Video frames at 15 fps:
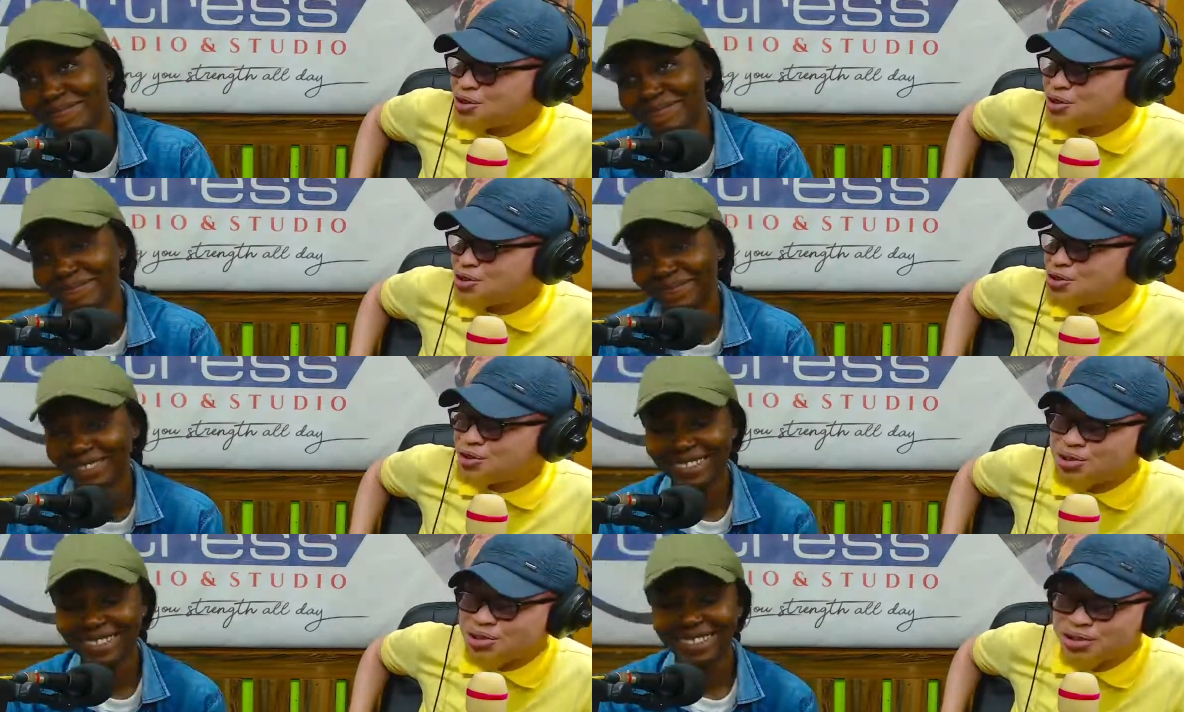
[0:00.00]

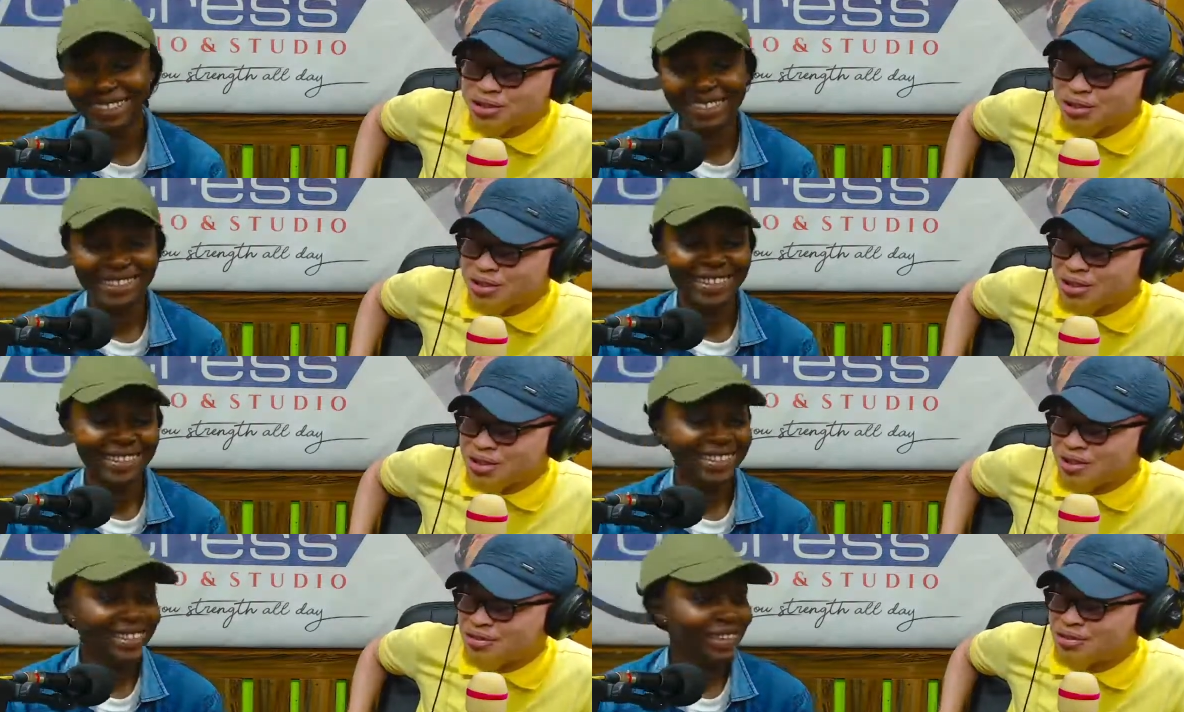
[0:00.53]
Speaker 1: to introduce
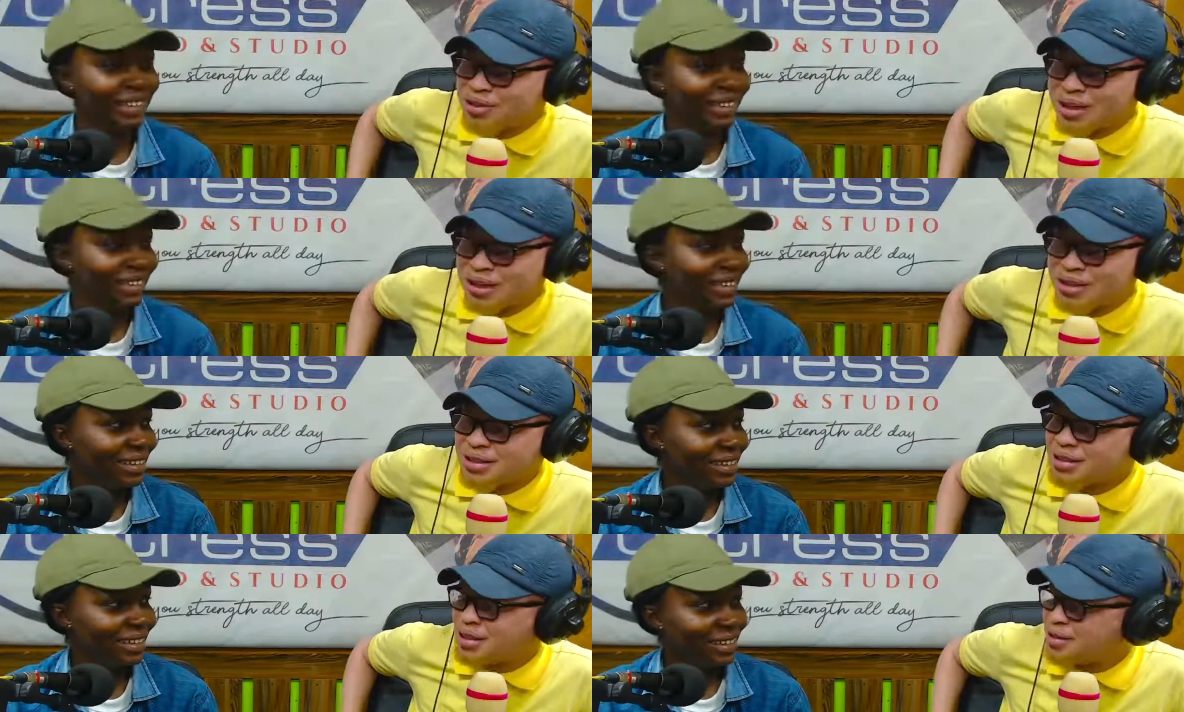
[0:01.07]
yourself to our
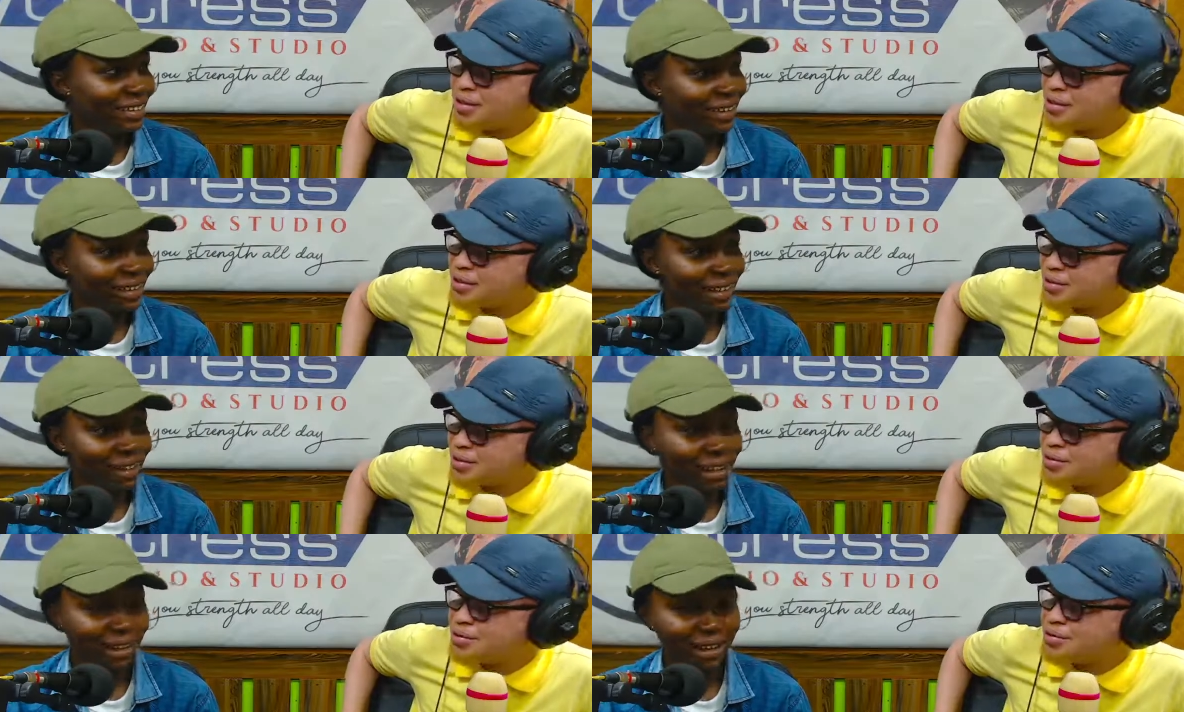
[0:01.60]
listener.
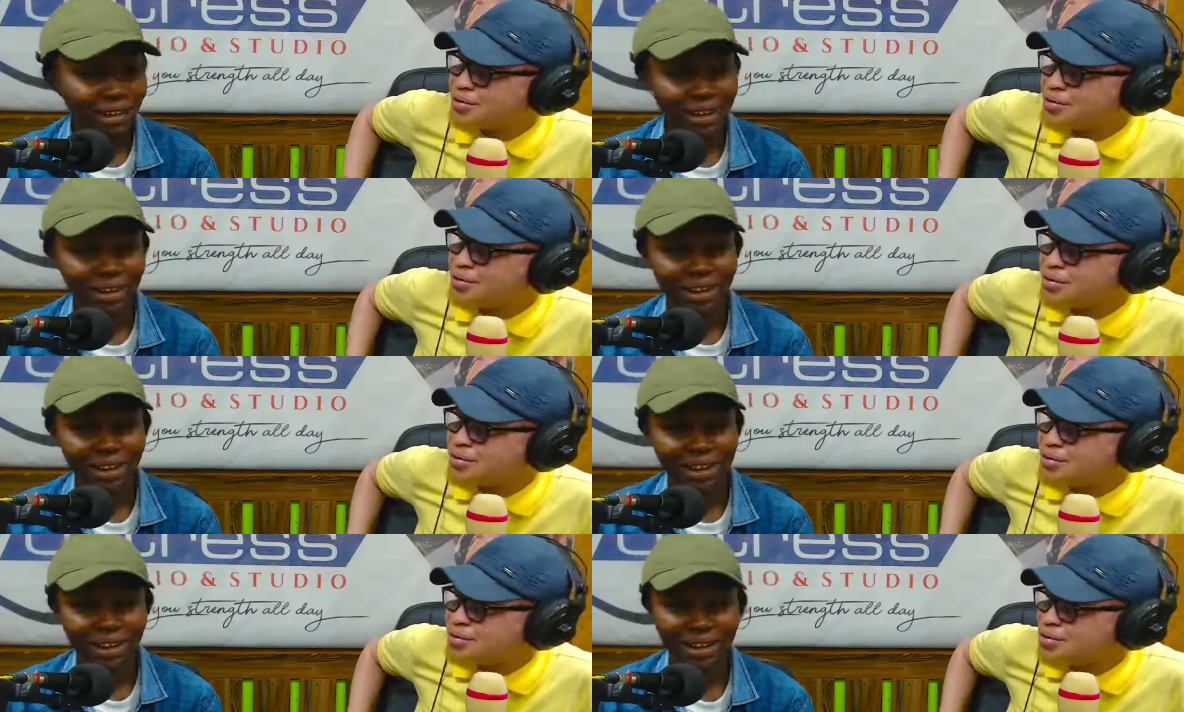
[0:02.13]

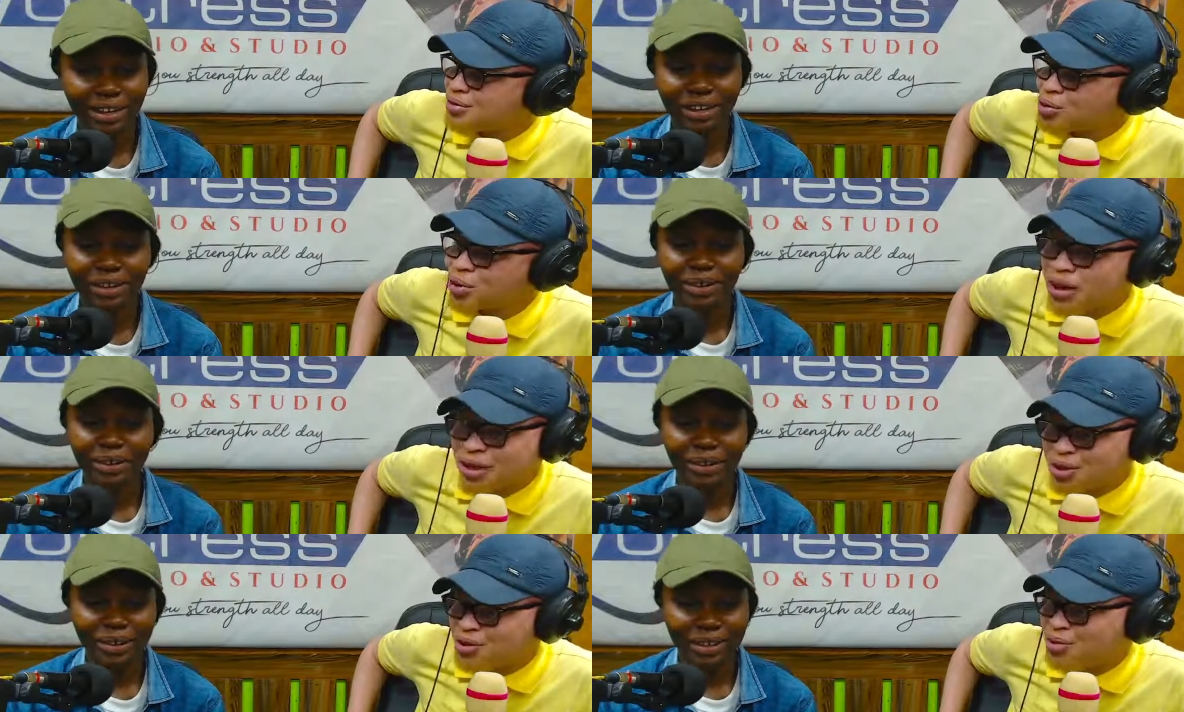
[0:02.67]
Who
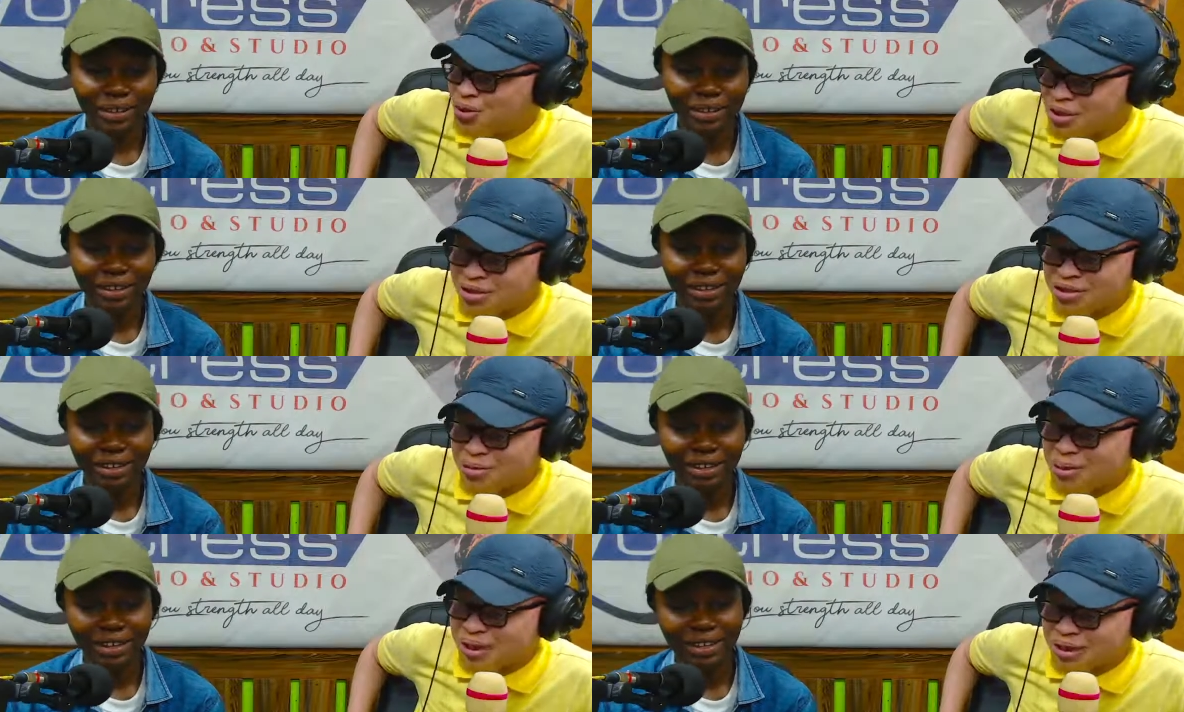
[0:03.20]
are you? What is
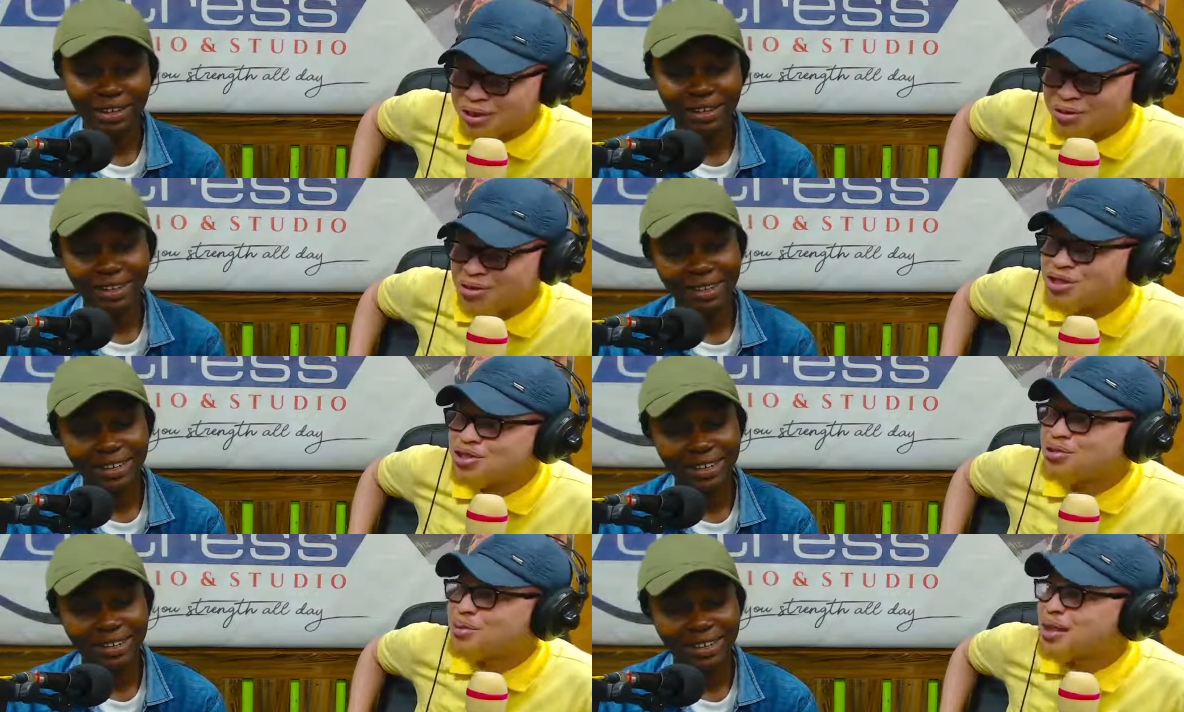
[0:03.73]
Omalade? Who
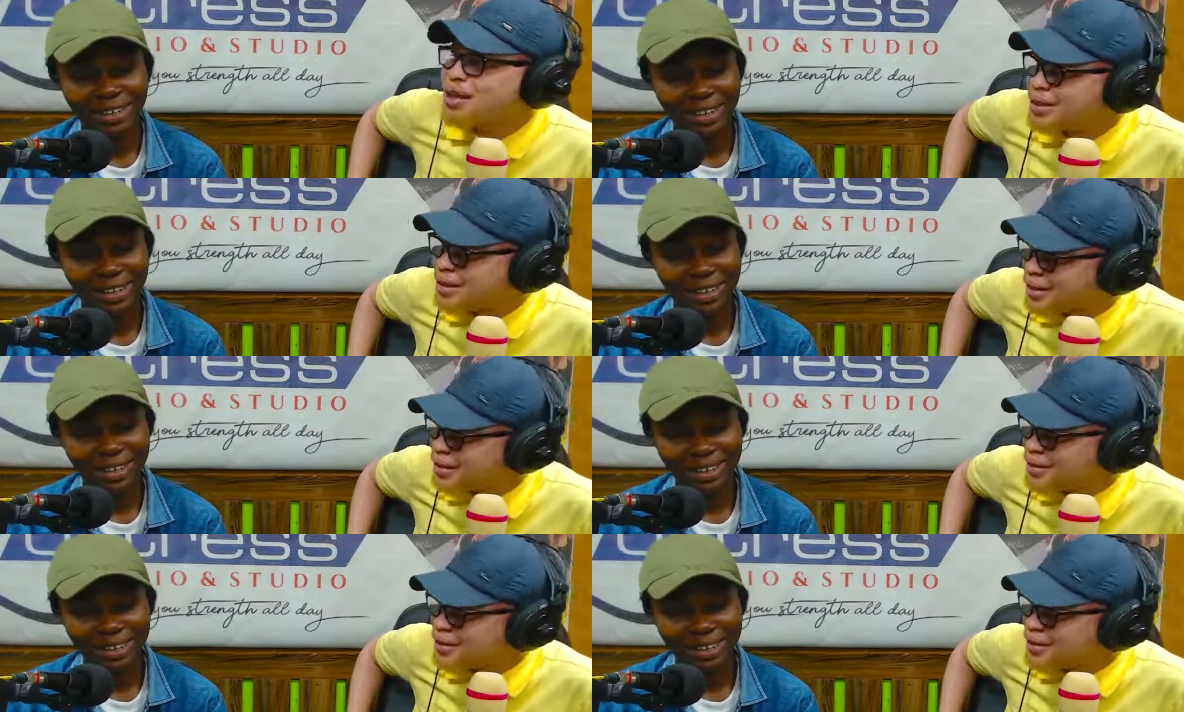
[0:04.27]
is Omalade?